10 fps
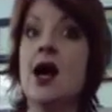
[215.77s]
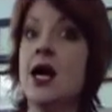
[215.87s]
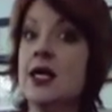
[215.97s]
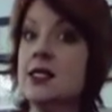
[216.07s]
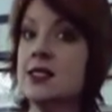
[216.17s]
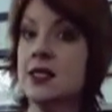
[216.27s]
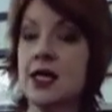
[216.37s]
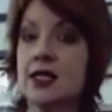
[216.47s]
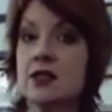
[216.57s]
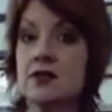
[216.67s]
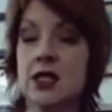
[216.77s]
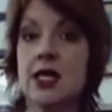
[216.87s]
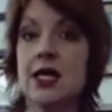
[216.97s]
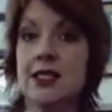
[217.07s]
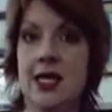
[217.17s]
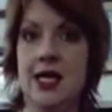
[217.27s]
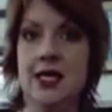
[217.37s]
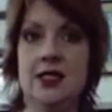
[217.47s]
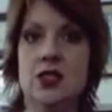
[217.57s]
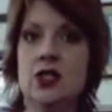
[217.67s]
I can selectively
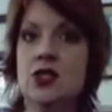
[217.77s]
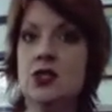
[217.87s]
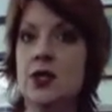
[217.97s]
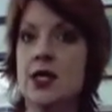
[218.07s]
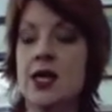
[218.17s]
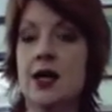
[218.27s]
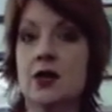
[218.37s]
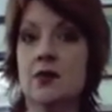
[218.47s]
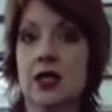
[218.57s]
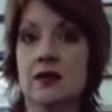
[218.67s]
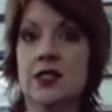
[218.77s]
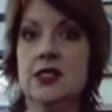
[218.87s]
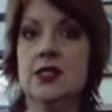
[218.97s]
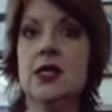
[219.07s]
attend, tuning out irrelevant,